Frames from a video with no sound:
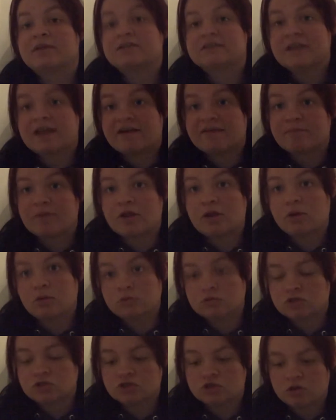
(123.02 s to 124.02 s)
to have my own
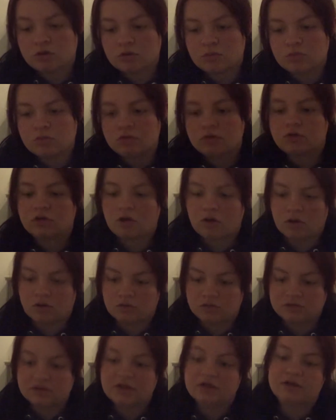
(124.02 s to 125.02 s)
show
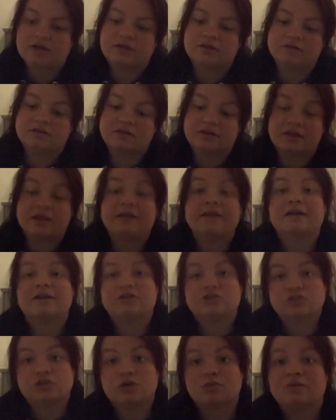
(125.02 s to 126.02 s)
called The Late Night
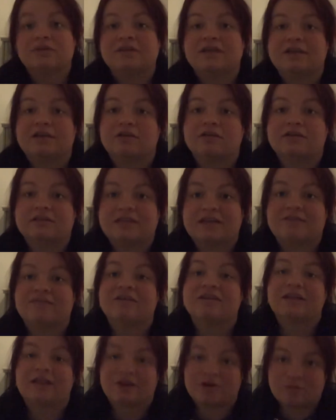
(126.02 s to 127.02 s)
Show with David
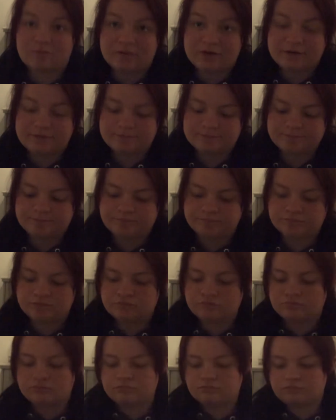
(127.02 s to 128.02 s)
Letterman.
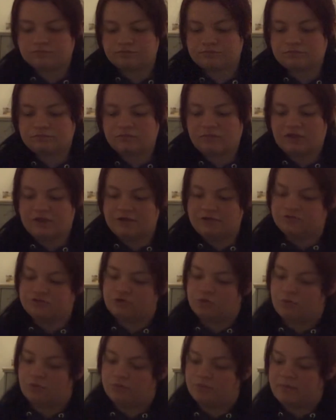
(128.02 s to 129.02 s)
Here's your
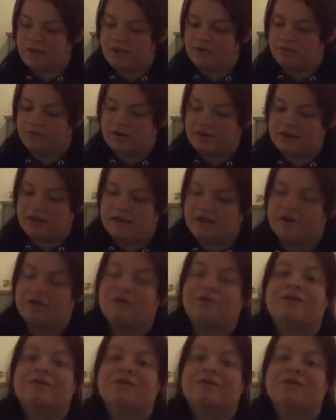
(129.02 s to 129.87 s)
old man right here